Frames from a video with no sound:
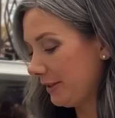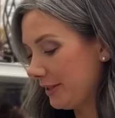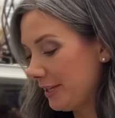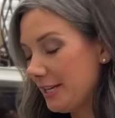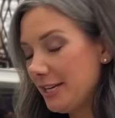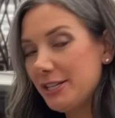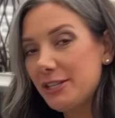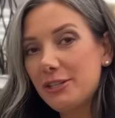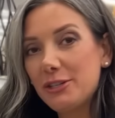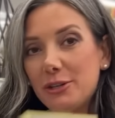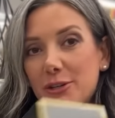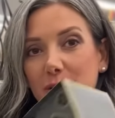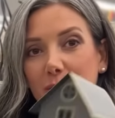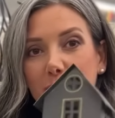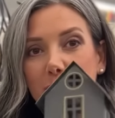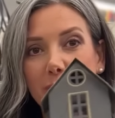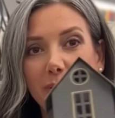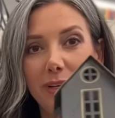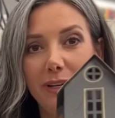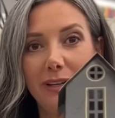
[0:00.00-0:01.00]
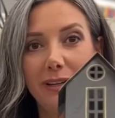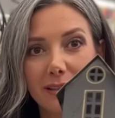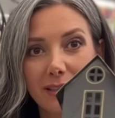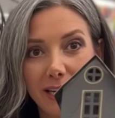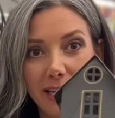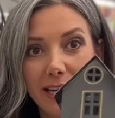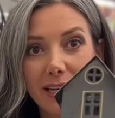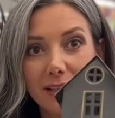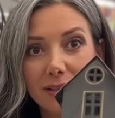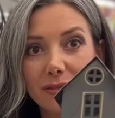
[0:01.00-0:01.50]
These you could put
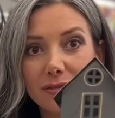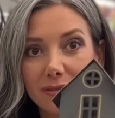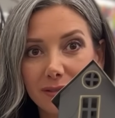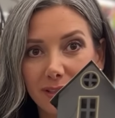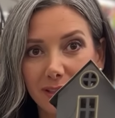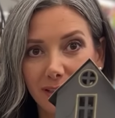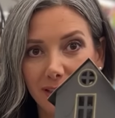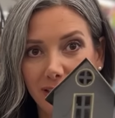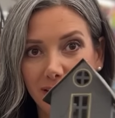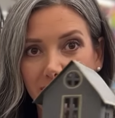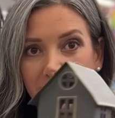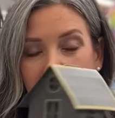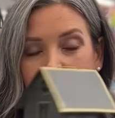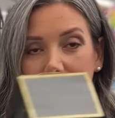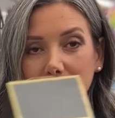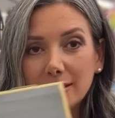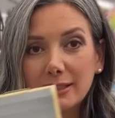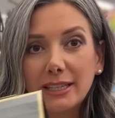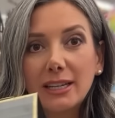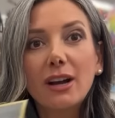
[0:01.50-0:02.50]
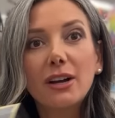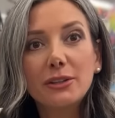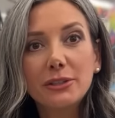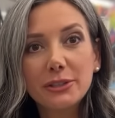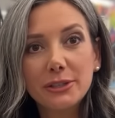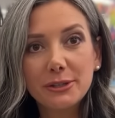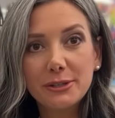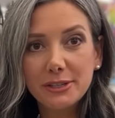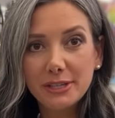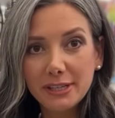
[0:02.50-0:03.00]
candles in, like under
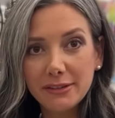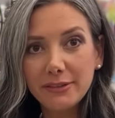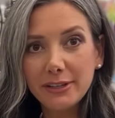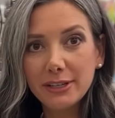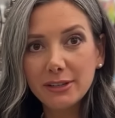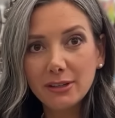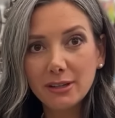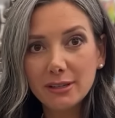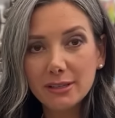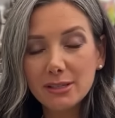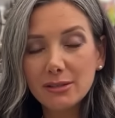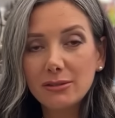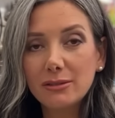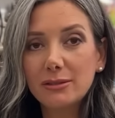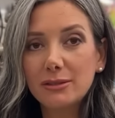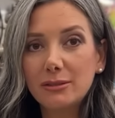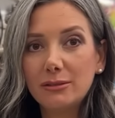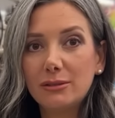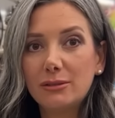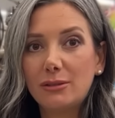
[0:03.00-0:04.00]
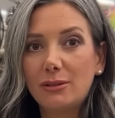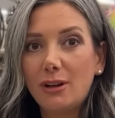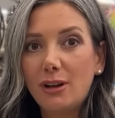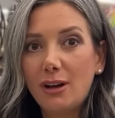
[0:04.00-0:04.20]
your TV console and do a little haunted